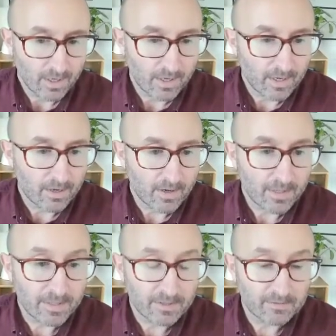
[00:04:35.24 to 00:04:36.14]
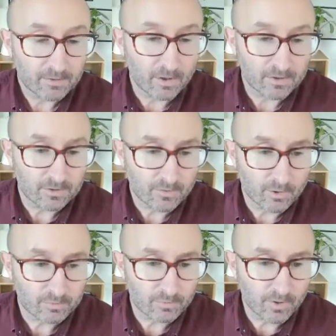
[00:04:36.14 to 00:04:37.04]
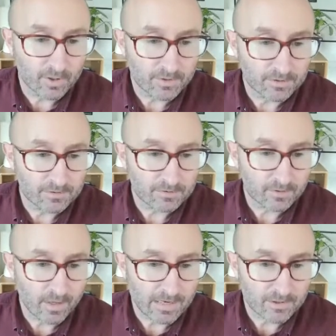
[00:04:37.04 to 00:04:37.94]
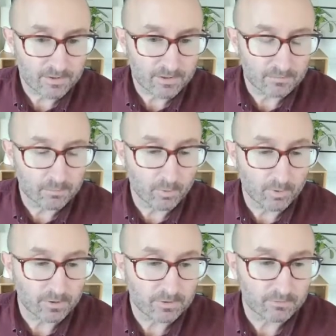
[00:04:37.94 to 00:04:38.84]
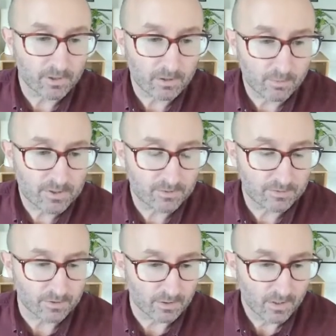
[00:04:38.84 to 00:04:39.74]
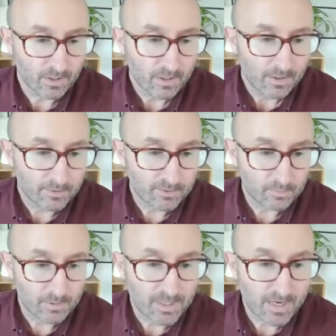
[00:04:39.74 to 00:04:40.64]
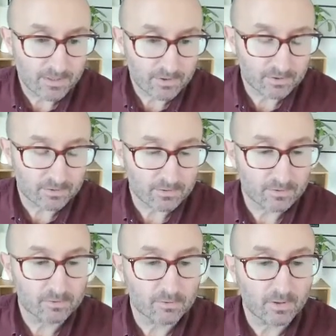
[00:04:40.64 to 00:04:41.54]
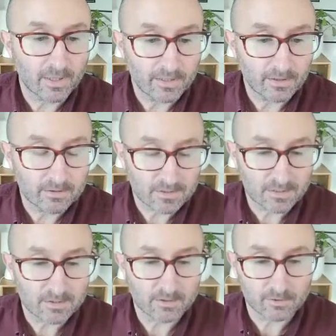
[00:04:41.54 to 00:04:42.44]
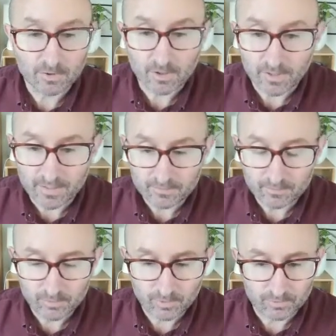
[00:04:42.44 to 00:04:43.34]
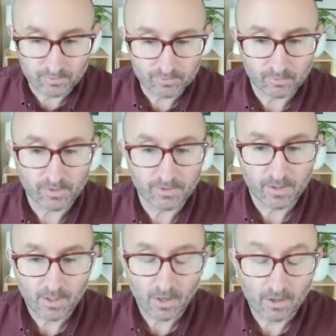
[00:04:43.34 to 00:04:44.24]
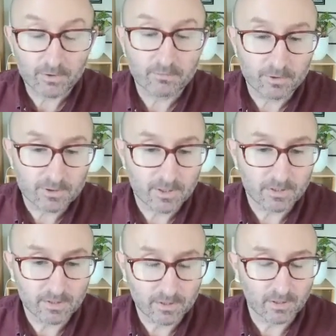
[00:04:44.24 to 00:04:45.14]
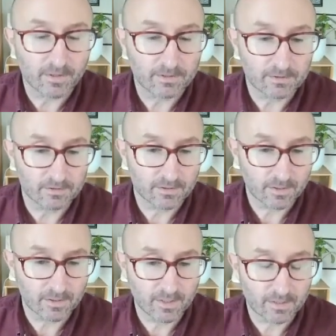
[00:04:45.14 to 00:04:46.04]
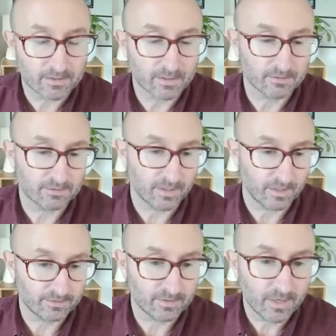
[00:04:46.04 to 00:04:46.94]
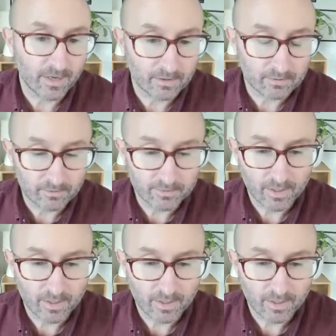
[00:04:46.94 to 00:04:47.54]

And then in Scotland, of course, we've got this extra bonus, really, which is that there's the potential to link data that you collect from schools with other routinely collected data sets in health,